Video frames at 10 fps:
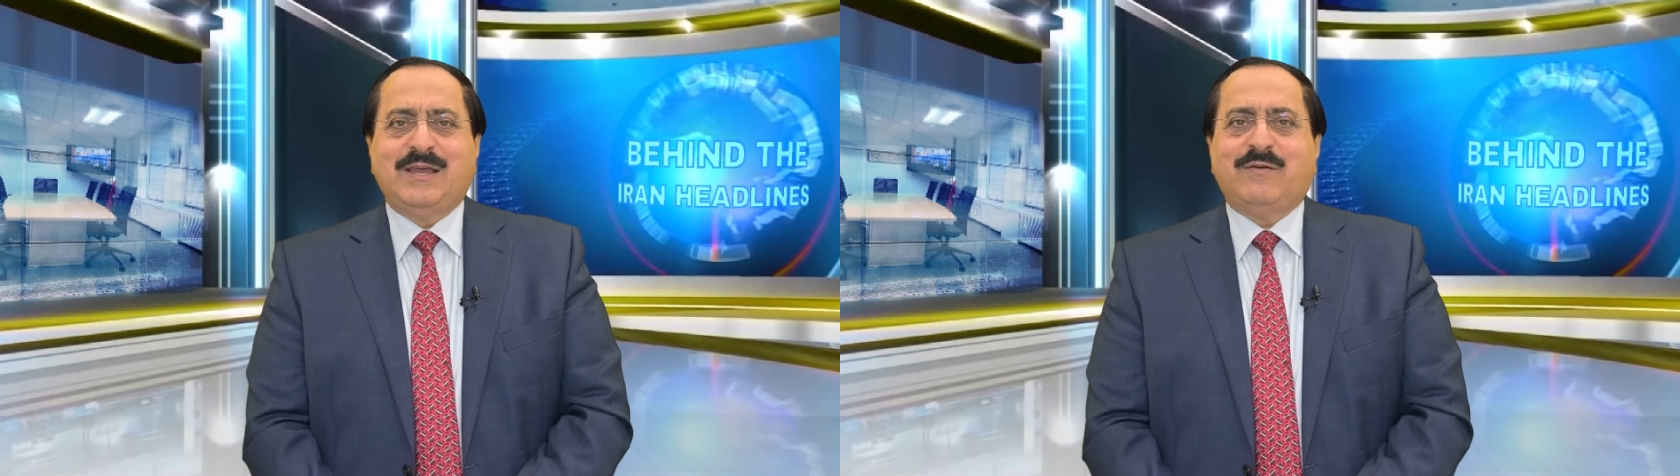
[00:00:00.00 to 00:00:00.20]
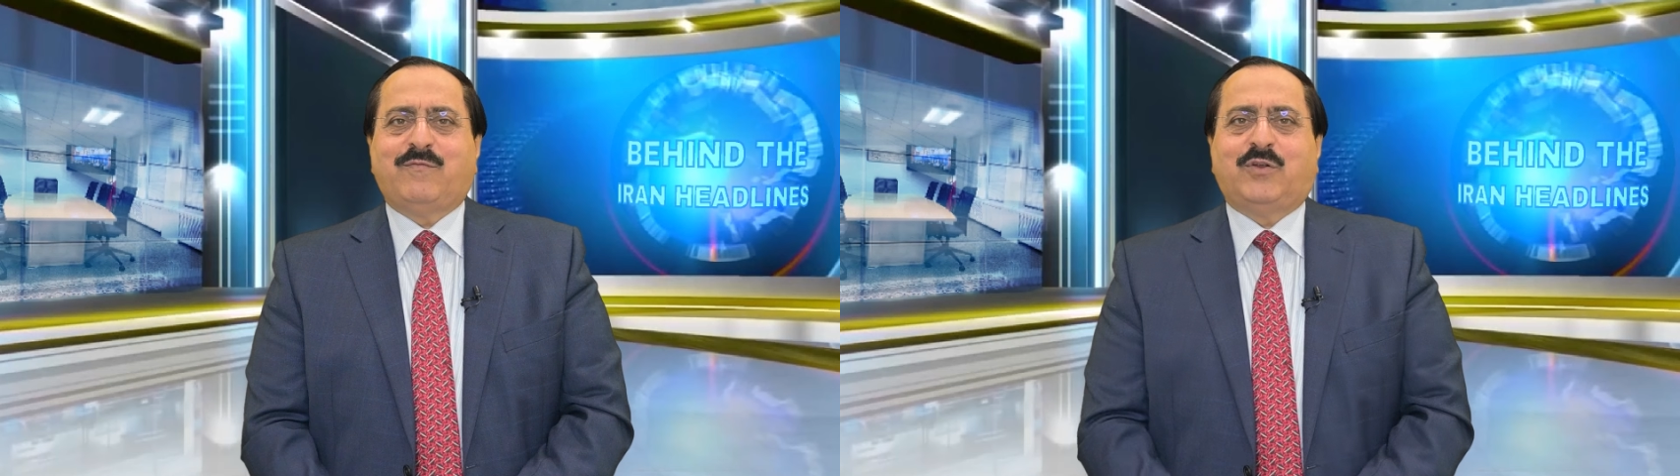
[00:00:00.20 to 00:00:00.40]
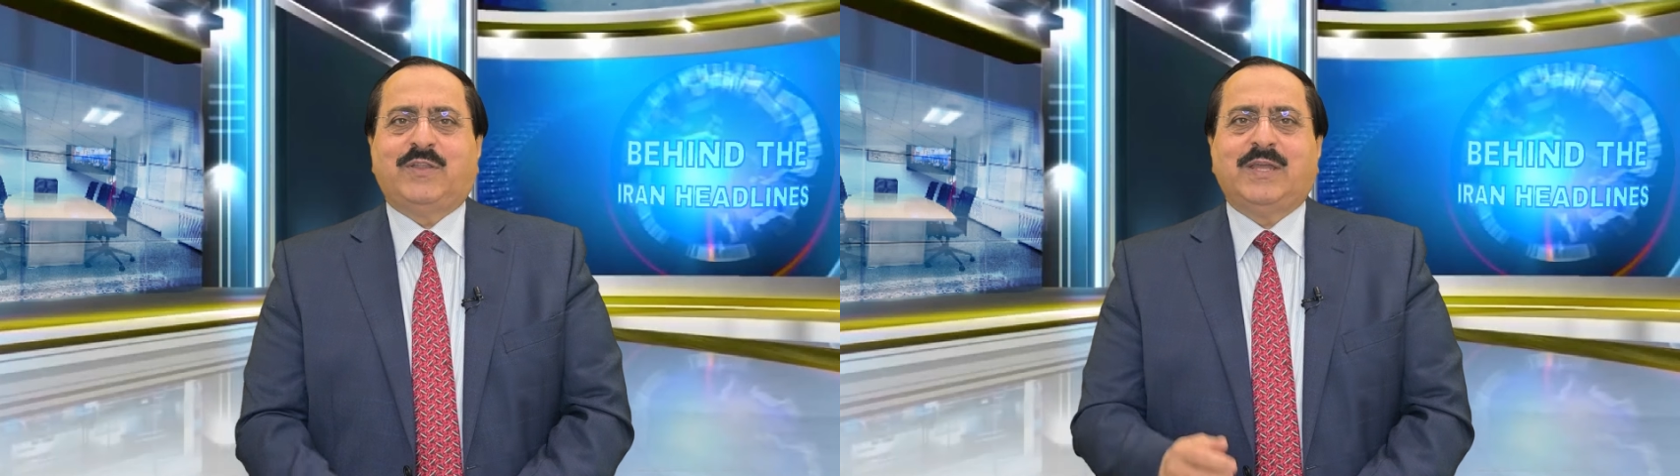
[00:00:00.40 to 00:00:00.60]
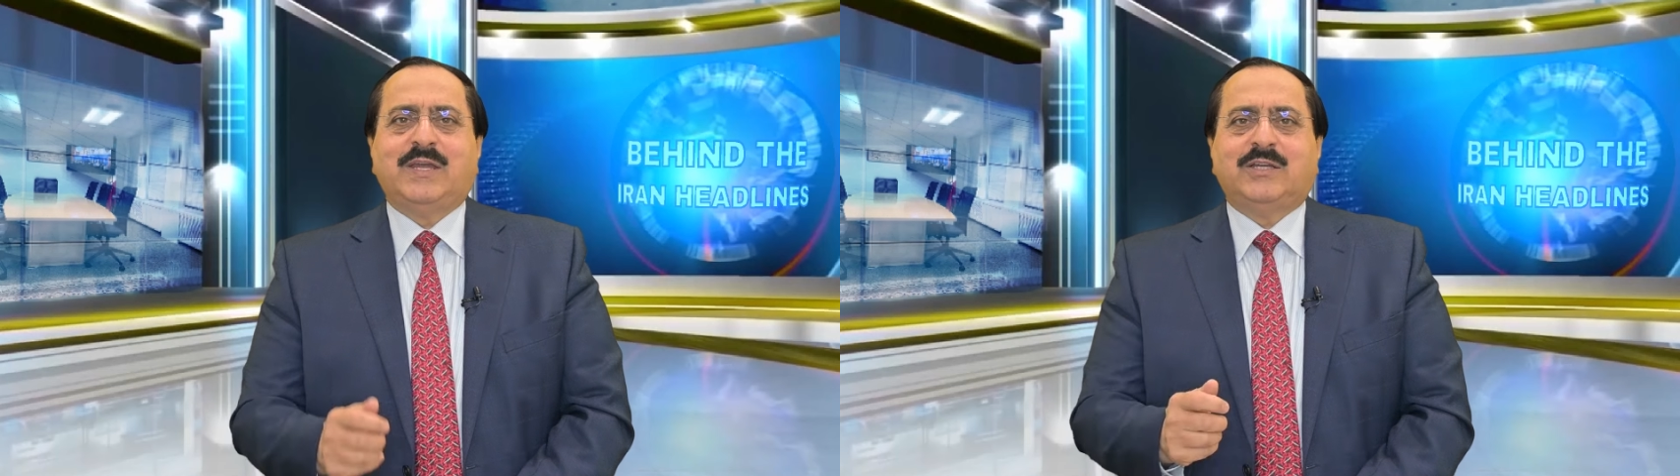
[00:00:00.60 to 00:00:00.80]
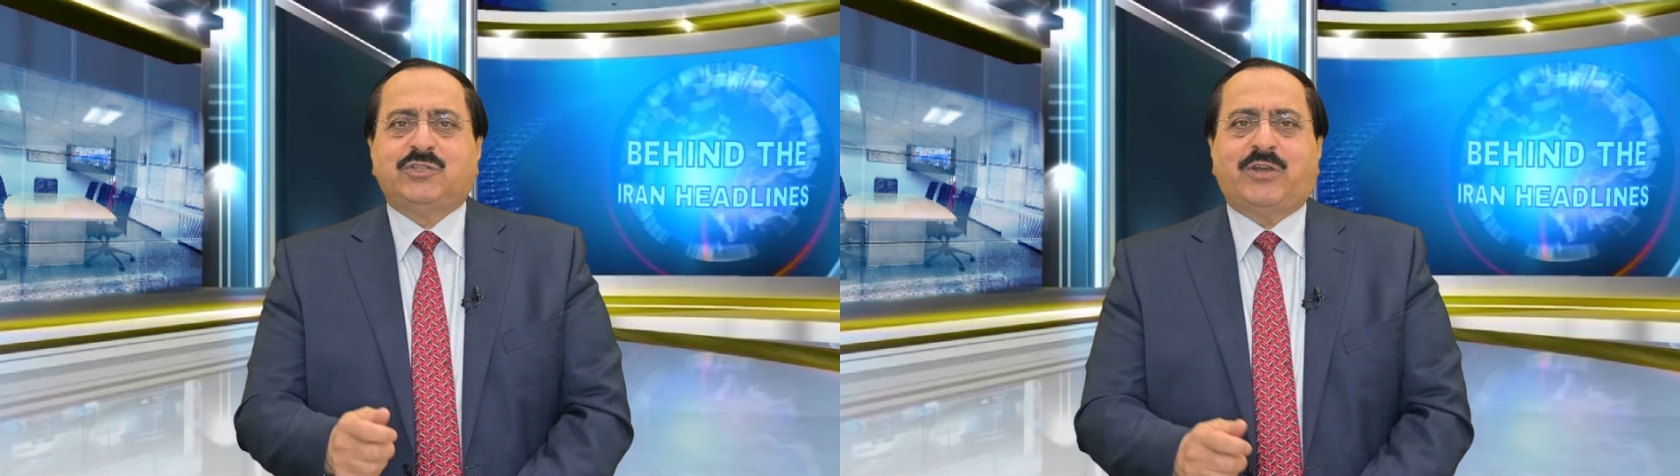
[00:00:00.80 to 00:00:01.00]
for the
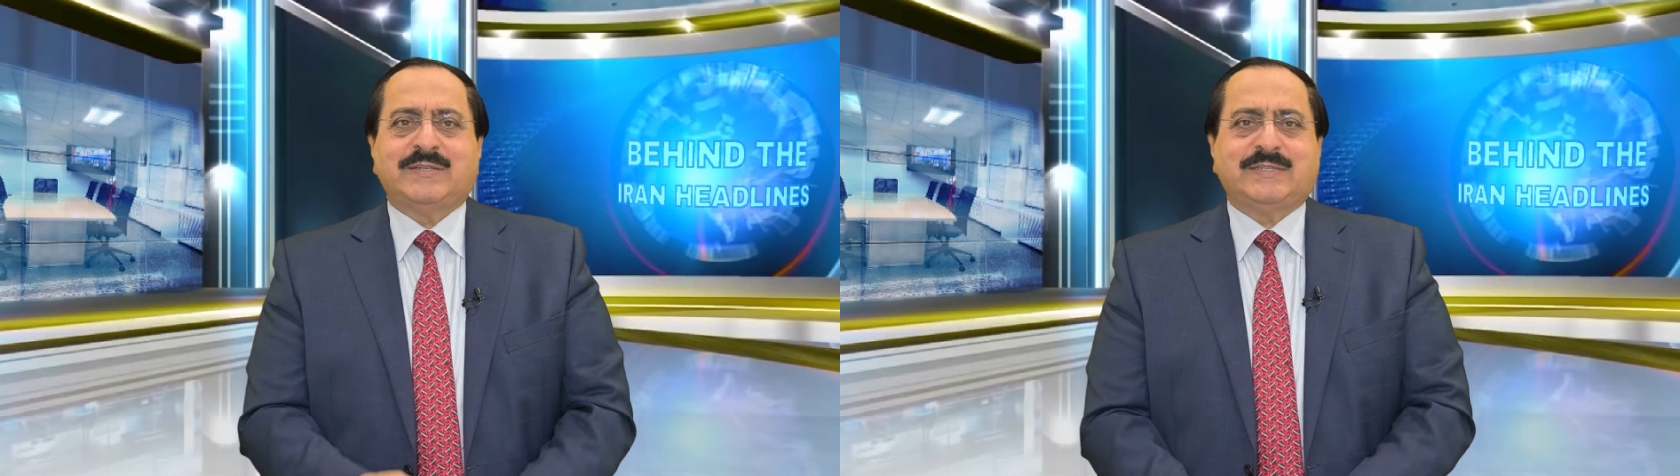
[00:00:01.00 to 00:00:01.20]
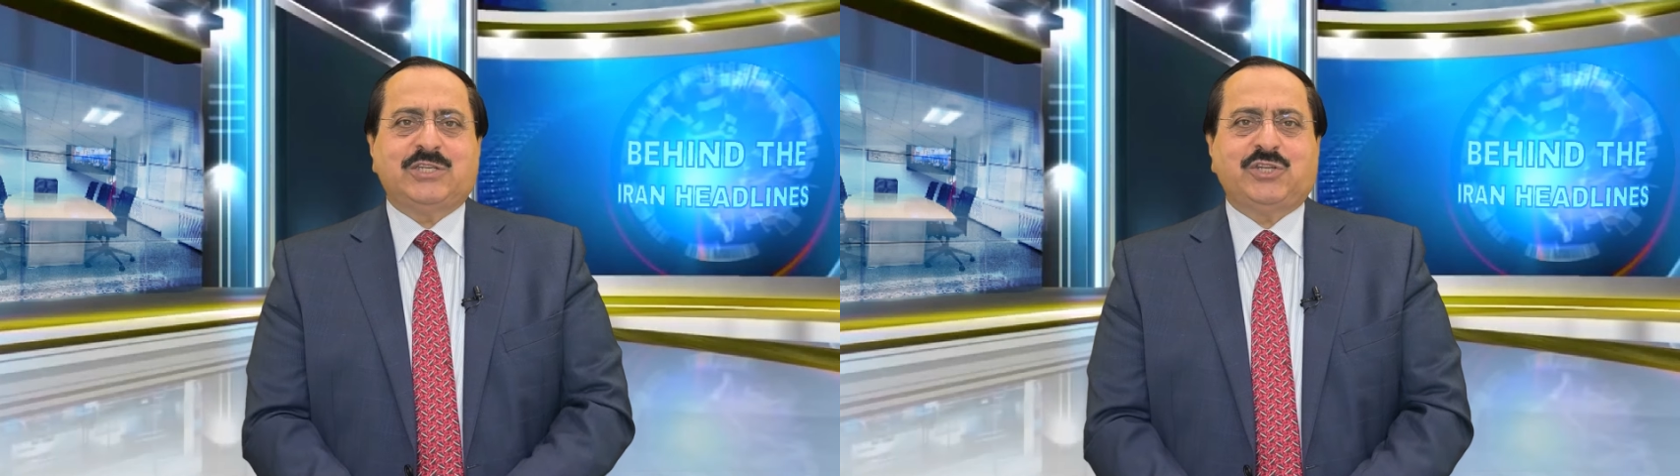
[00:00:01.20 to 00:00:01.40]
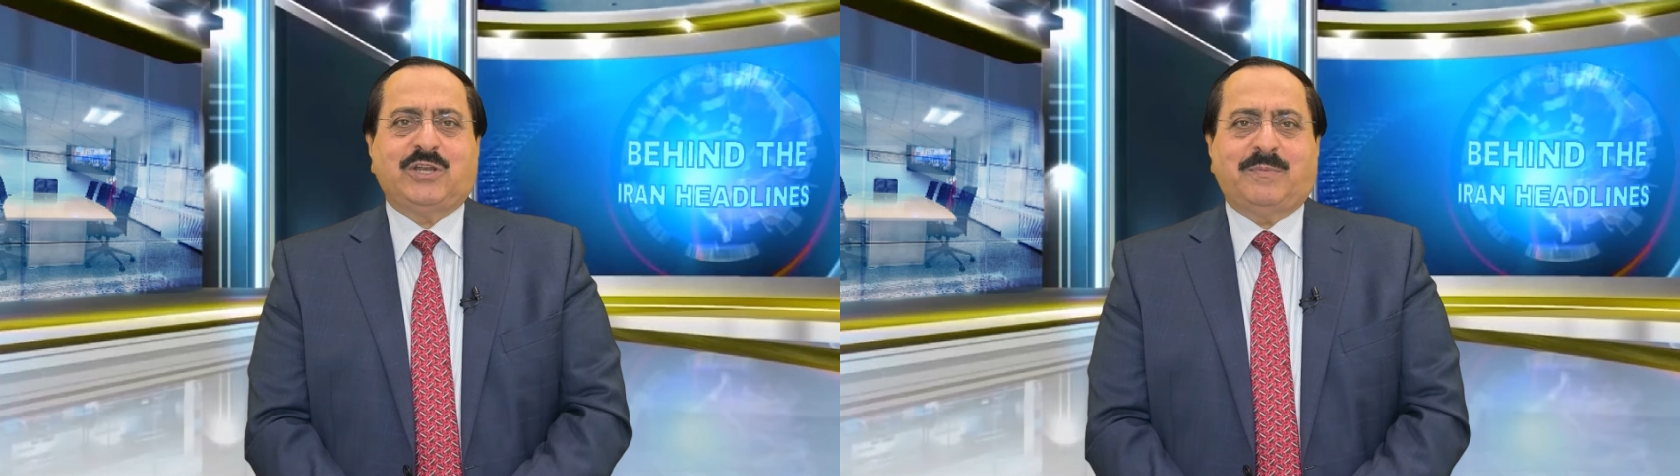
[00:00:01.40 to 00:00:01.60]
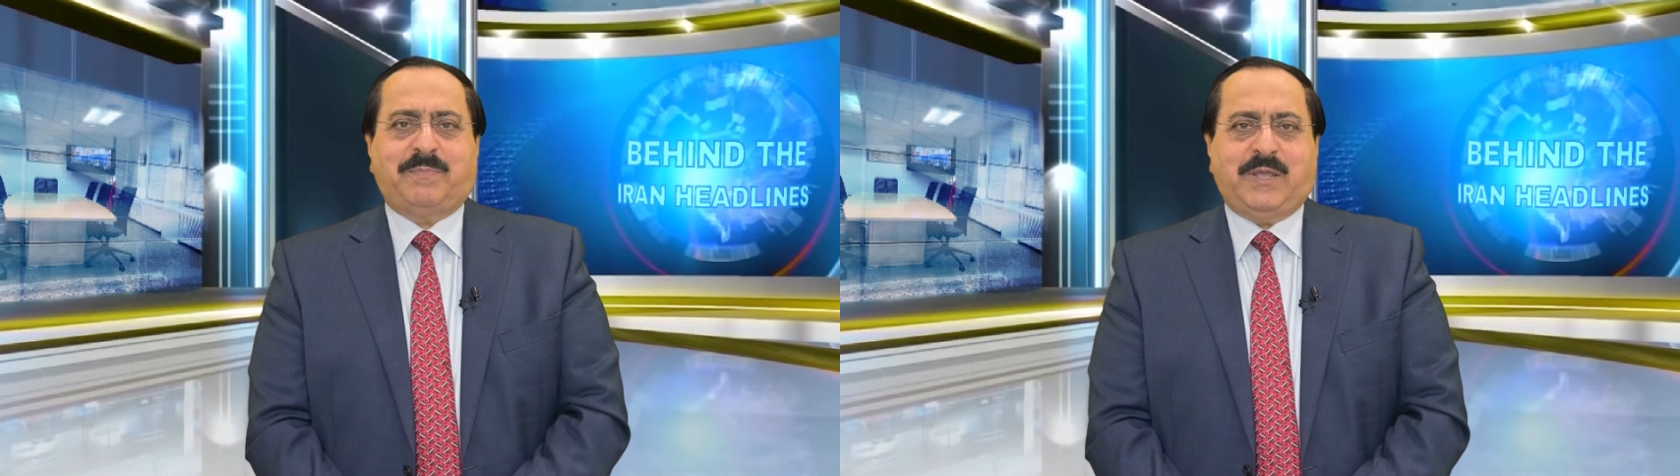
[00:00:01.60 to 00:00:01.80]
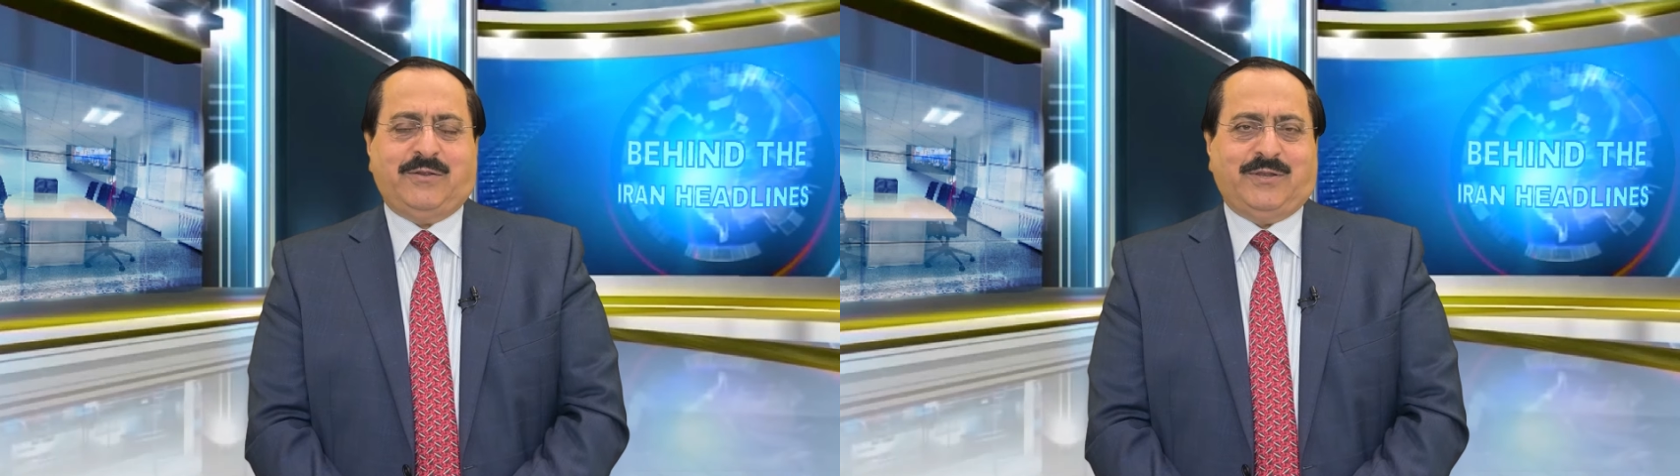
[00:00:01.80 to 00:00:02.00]
transitional
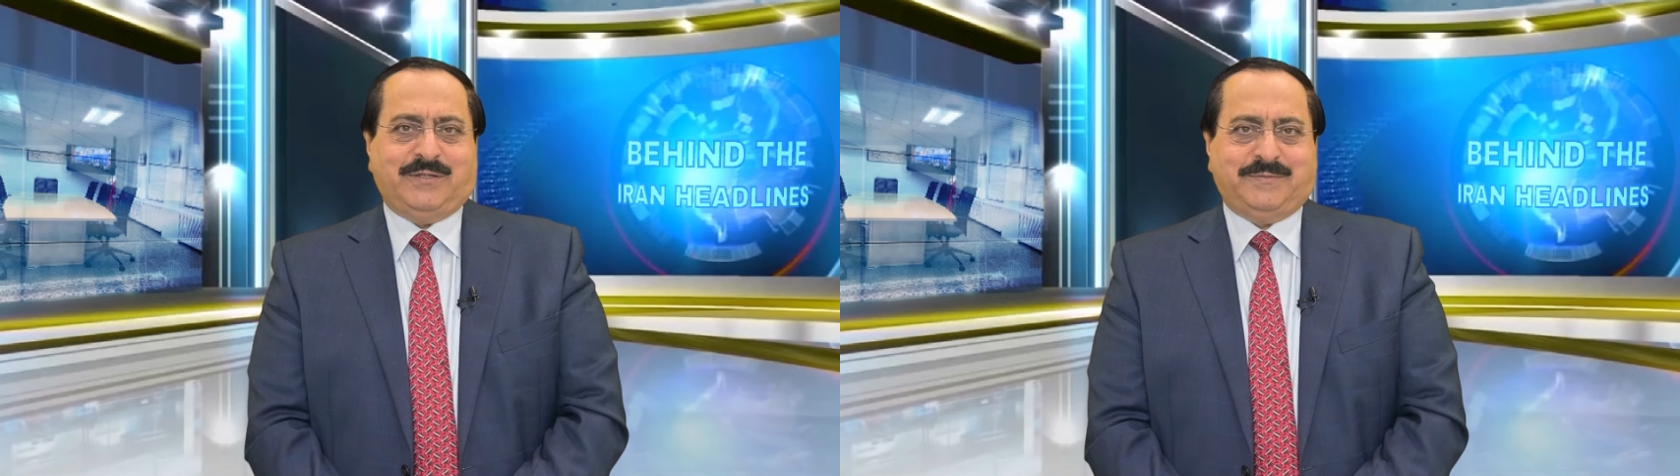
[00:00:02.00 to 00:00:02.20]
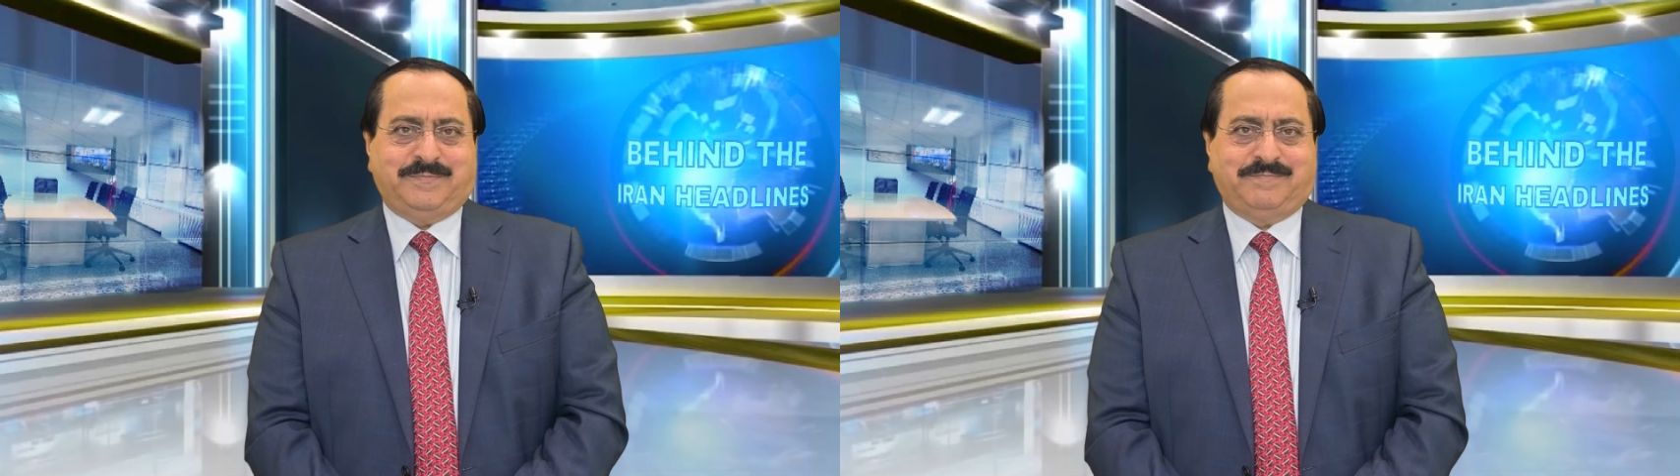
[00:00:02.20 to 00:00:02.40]
period,